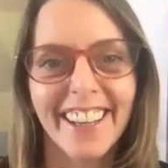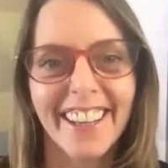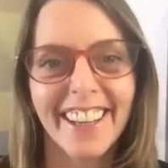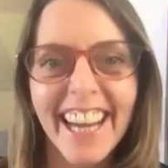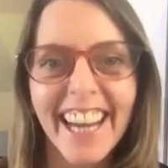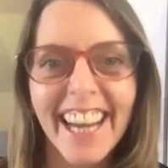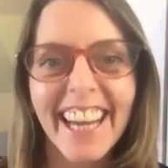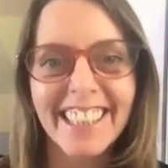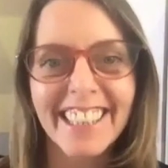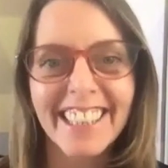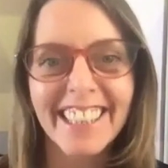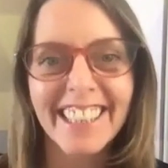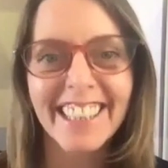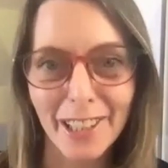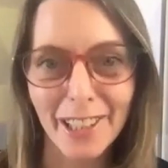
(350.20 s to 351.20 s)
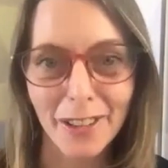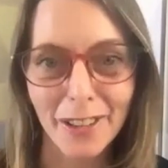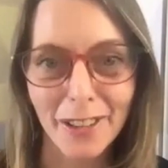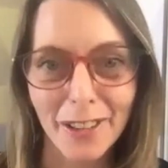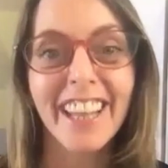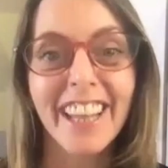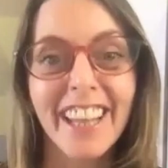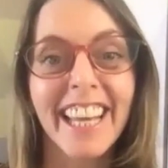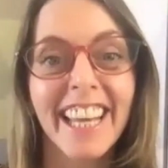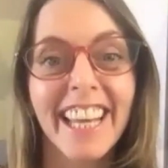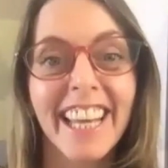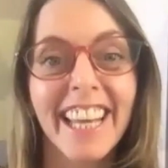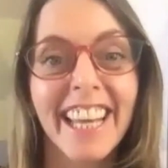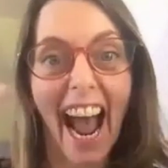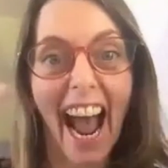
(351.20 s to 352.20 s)
They're here to see you. They
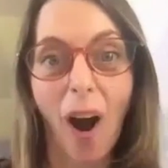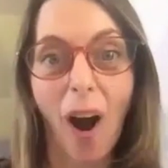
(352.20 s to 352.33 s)
get